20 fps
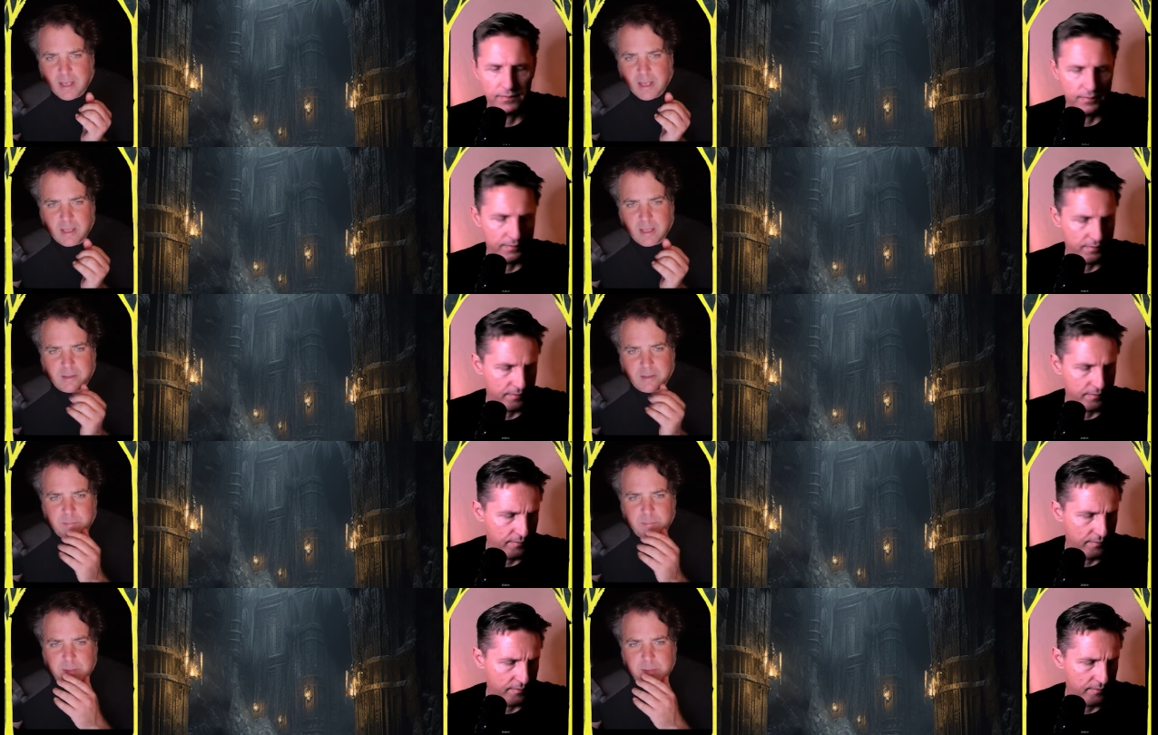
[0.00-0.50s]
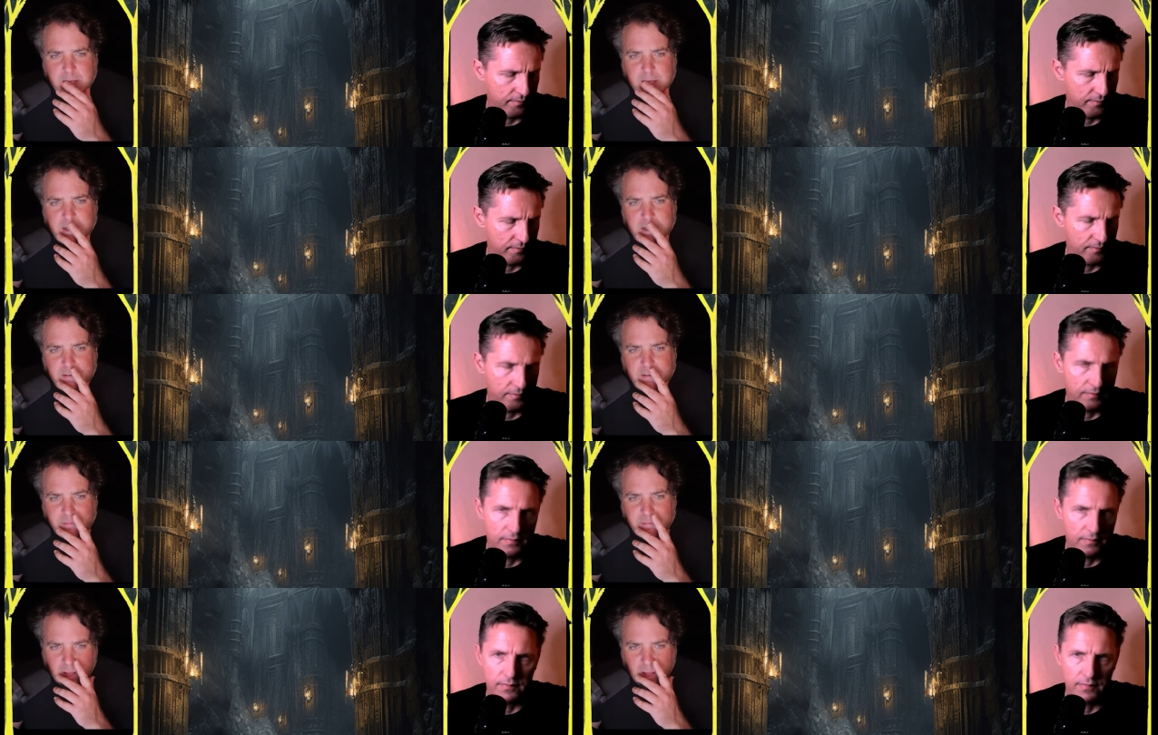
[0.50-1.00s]
Speaker 1: and then began to
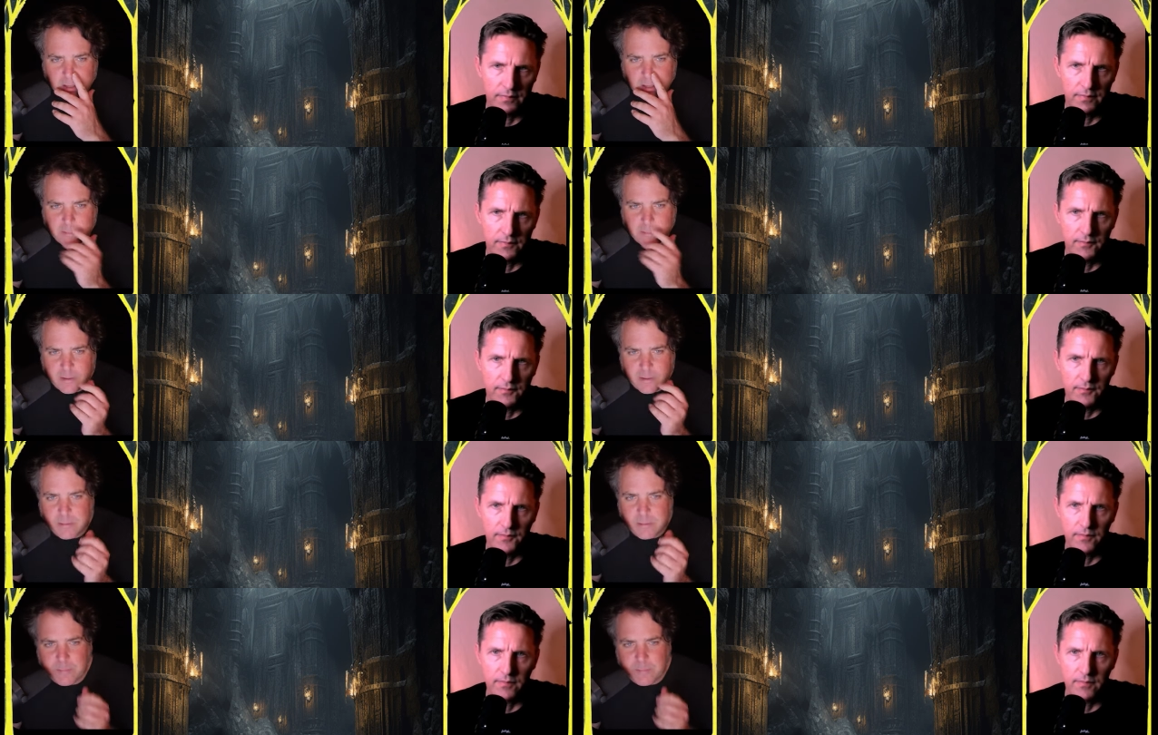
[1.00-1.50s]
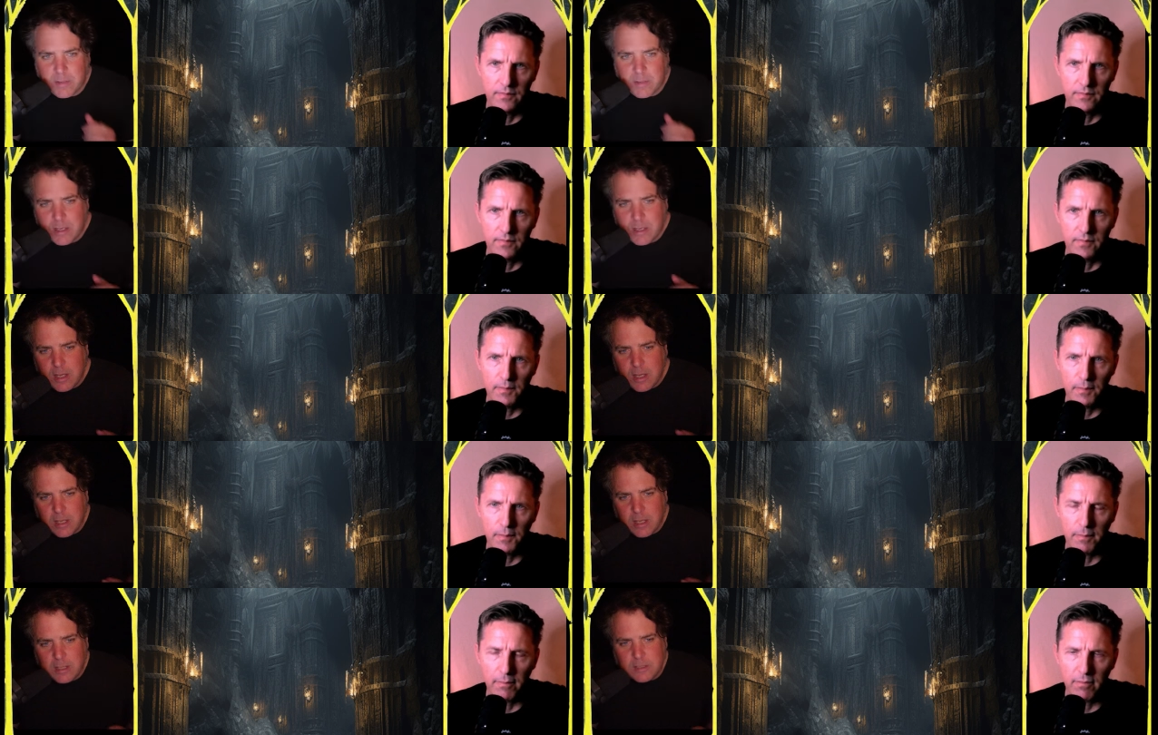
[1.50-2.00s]
follow them.
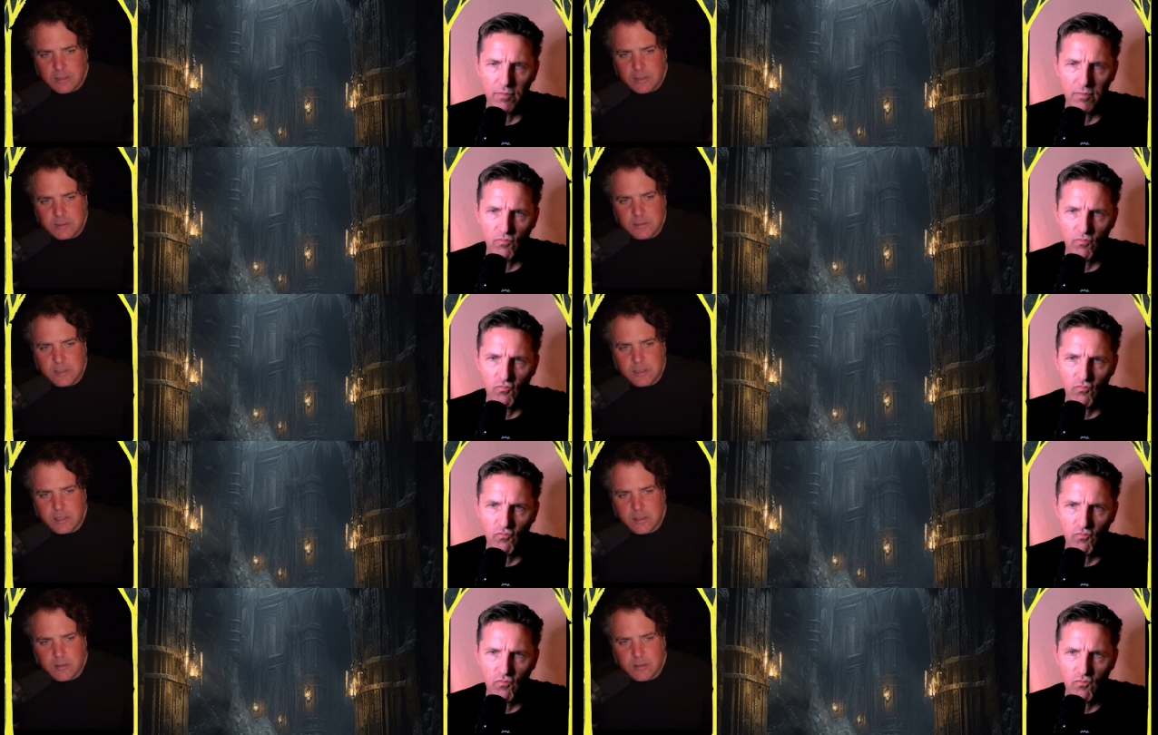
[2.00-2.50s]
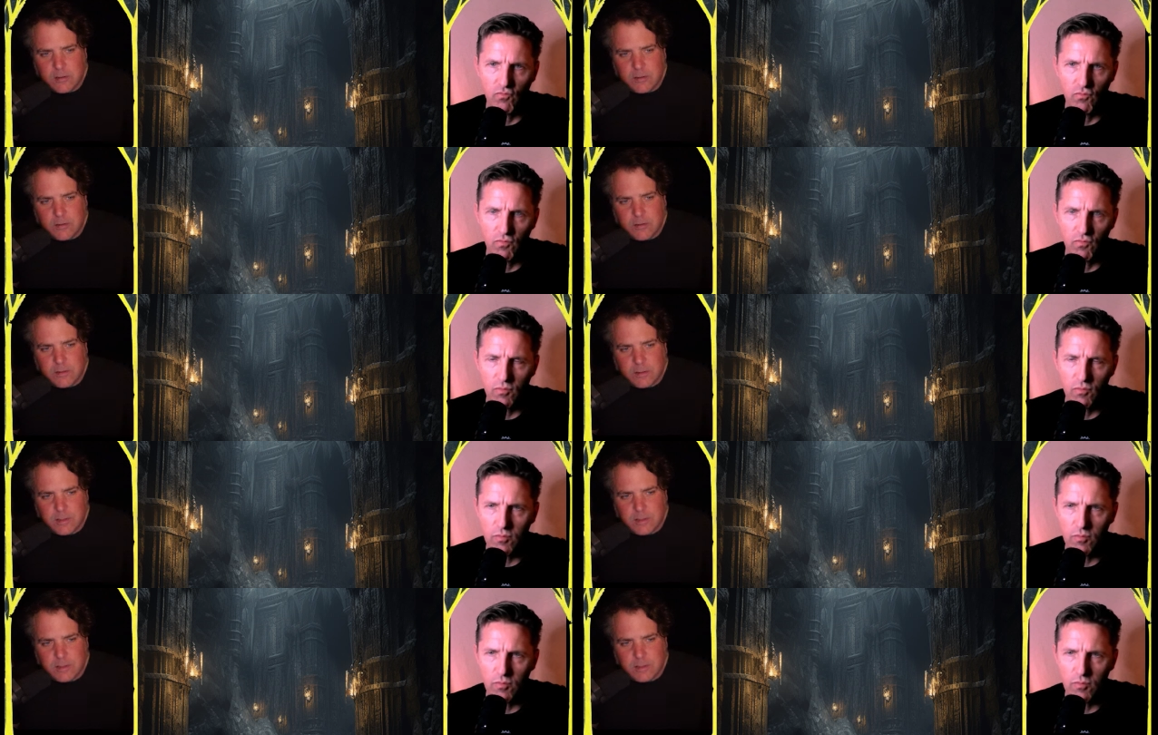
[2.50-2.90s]
So